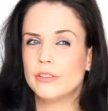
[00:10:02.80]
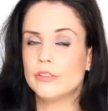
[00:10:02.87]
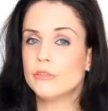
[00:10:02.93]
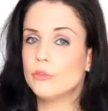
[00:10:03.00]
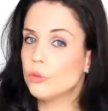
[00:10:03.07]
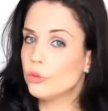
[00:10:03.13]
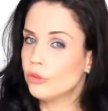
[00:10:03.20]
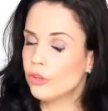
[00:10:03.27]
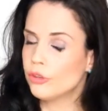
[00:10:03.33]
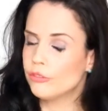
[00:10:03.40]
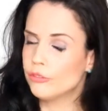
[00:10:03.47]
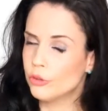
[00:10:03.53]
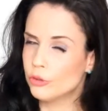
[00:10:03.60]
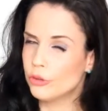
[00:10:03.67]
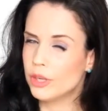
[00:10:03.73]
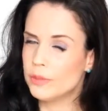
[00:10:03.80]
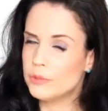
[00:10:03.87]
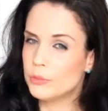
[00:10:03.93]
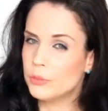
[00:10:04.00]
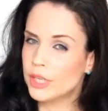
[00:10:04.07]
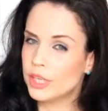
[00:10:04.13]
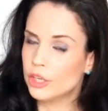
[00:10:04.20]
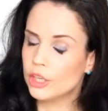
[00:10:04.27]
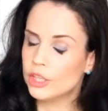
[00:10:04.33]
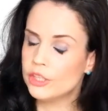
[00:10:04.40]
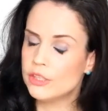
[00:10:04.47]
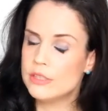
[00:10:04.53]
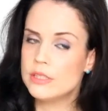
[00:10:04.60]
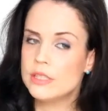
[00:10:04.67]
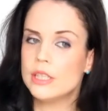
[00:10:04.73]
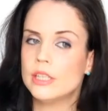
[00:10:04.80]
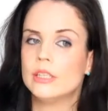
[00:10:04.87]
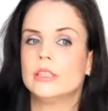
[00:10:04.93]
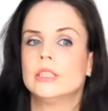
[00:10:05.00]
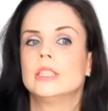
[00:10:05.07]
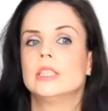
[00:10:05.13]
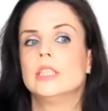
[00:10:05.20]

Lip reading: I think four times a week I used it,